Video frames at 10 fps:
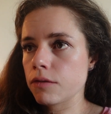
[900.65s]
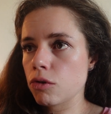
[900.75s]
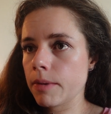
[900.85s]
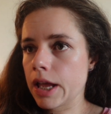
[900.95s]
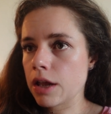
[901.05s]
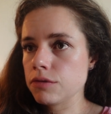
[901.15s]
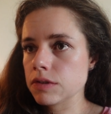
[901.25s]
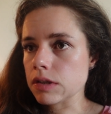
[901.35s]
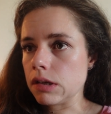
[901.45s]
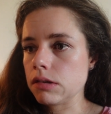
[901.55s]
got my
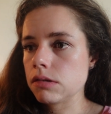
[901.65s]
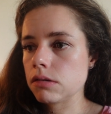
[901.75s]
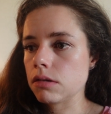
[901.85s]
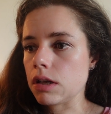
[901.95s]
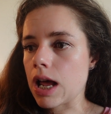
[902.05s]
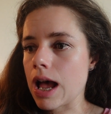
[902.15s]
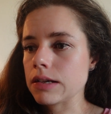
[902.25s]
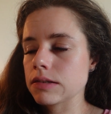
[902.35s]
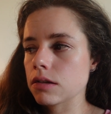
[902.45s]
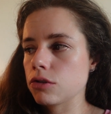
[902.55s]
counselling, and I asked her,